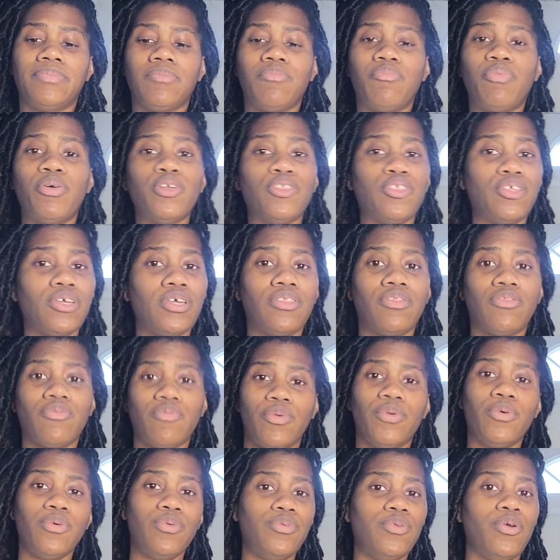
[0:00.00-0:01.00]
pushing
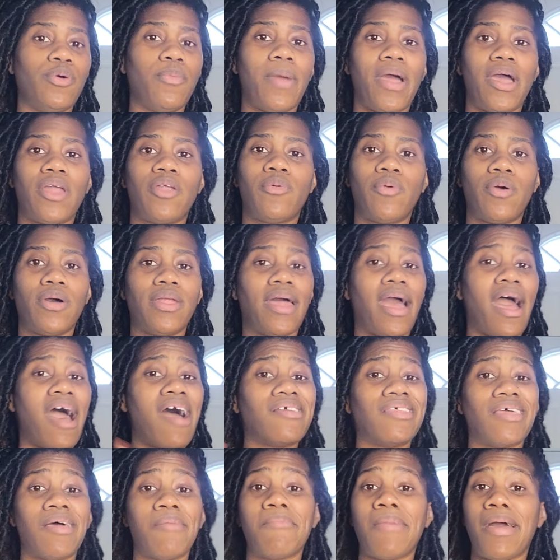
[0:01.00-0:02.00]
through no matter what, how
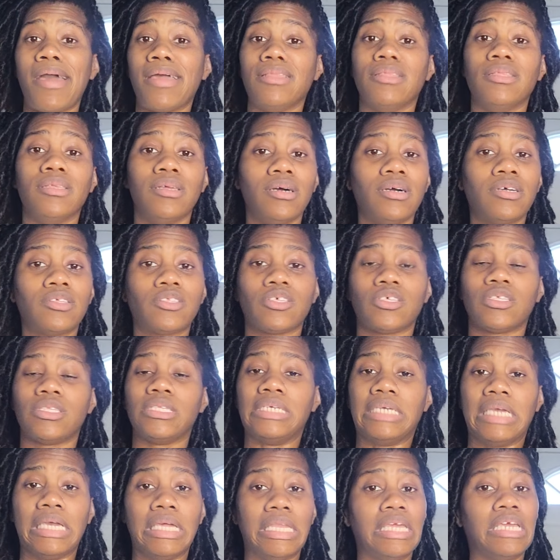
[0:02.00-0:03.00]
that might look, just
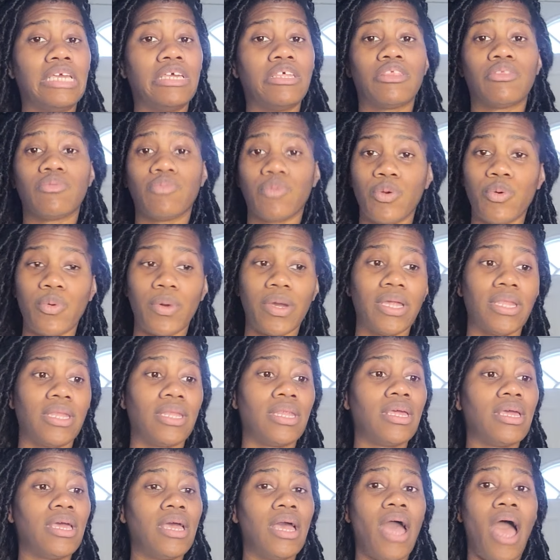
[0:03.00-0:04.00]
getting through it.
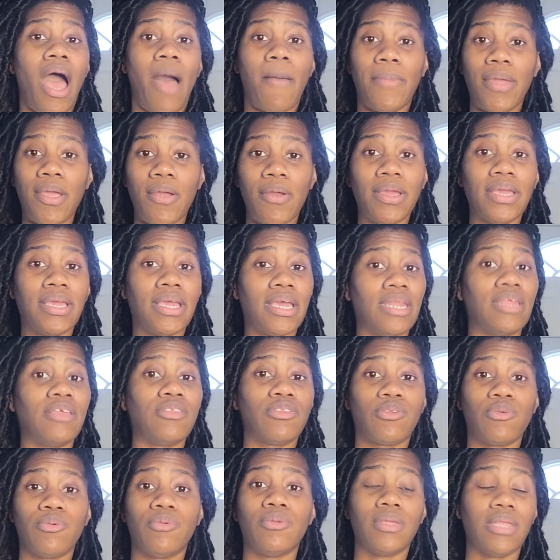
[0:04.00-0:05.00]
I'm hearing
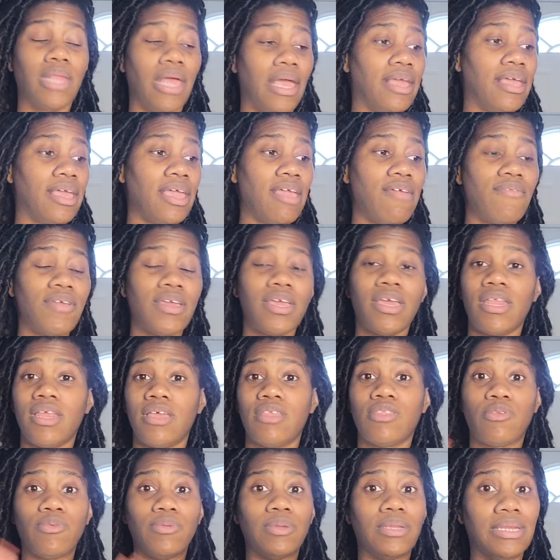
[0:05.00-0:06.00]
getting through it, even
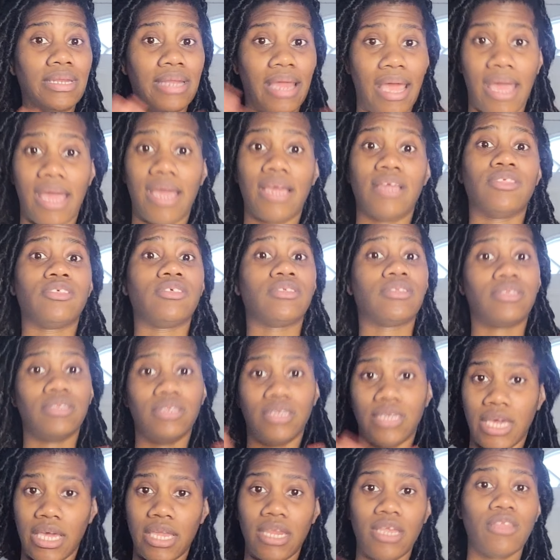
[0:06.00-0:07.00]
getting through the day, just
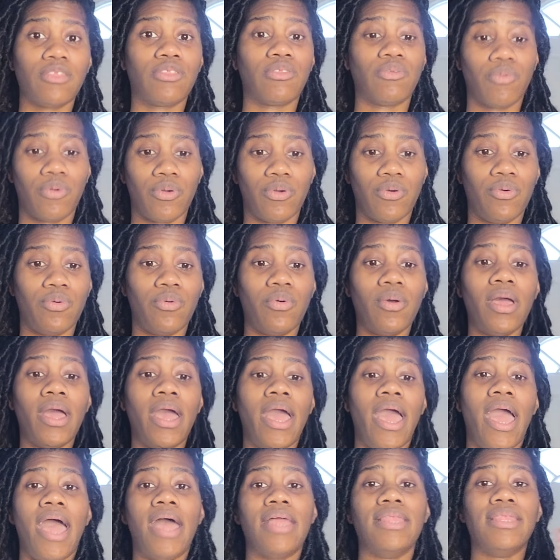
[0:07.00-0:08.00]
getting through
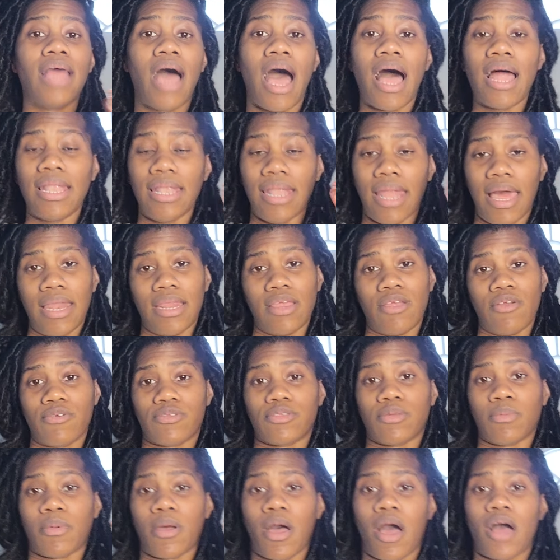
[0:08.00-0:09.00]
and not letting your
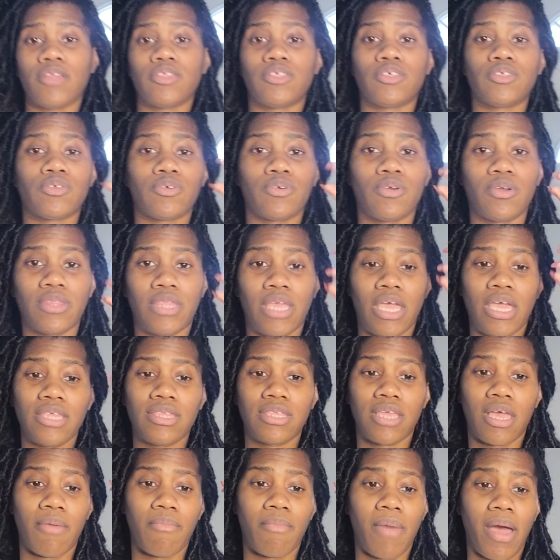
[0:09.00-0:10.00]
subconscious or things
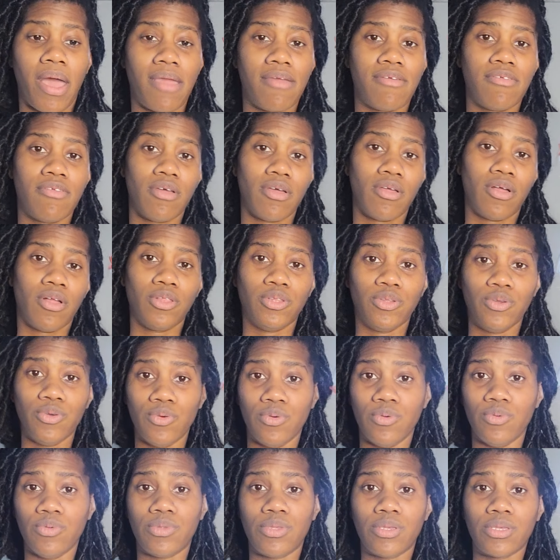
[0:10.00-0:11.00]
that might
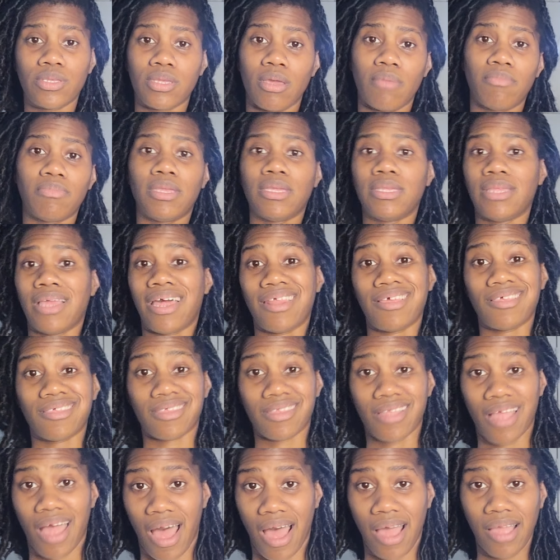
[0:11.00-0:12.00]
allude to something that is
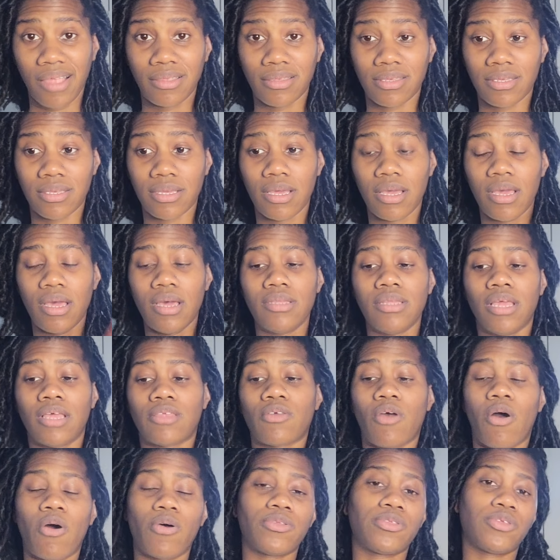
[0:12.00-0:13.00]
not. That's
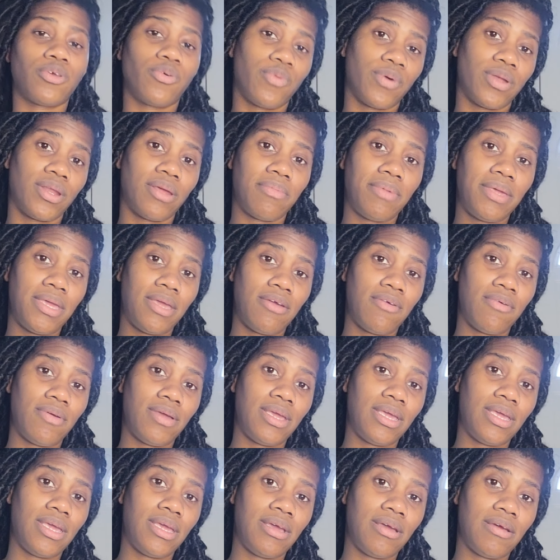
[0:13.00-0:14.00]
also what I'm
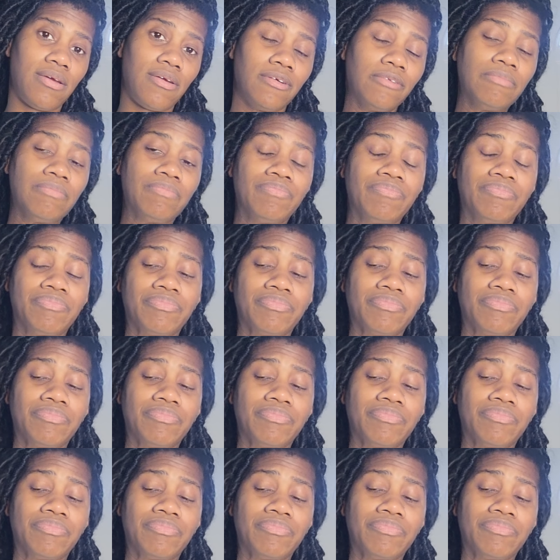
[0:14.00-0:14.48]
hearing here.